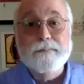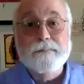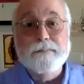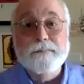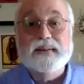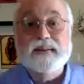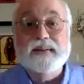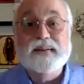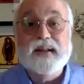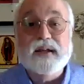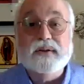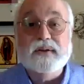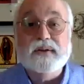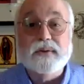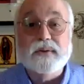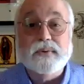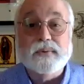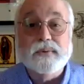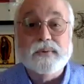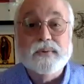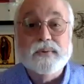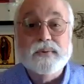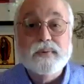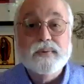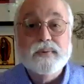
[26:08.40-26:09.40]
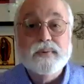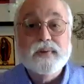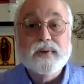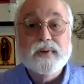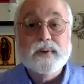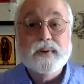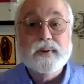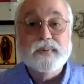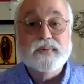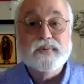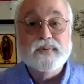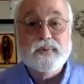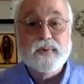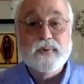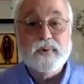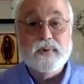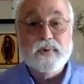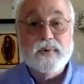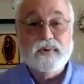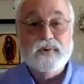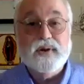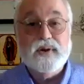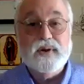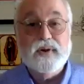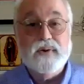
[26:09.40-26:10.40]
Betito. He was
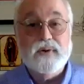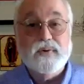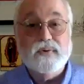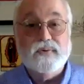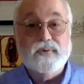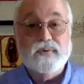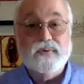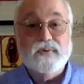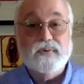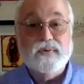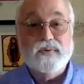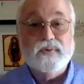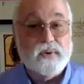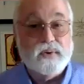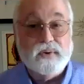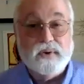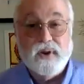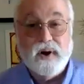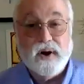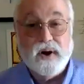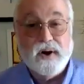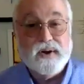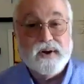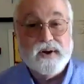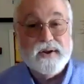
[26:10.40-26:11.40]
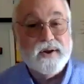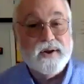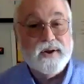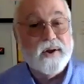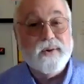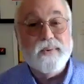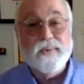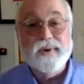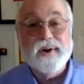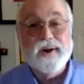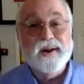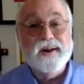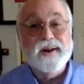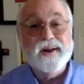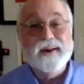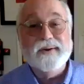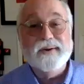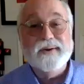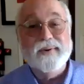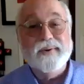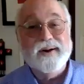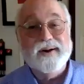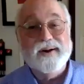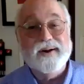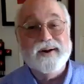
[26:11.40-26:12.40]
13 years old. Are you going
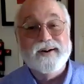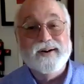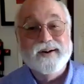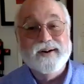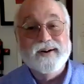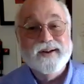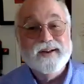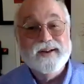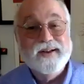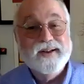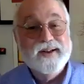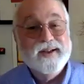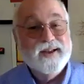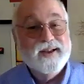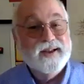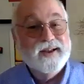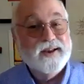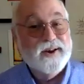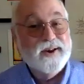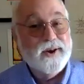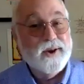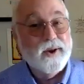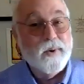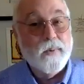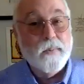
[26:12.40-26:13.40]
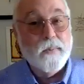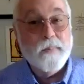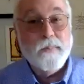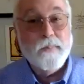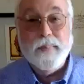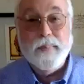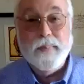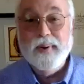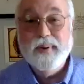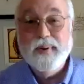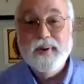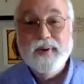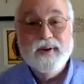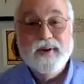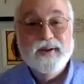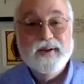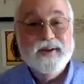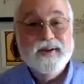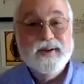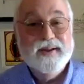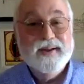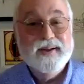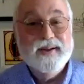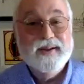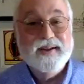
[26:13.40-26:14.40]
anywhere? Nope.
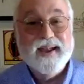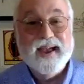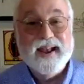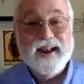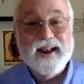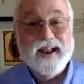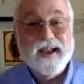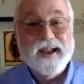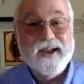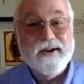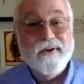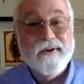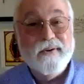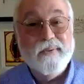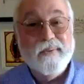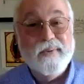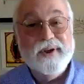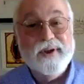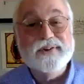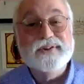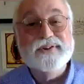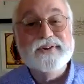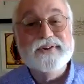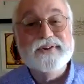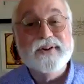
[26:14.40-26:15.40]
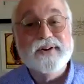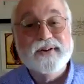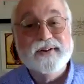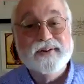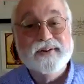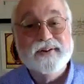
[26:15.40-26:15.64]
Can I go with you?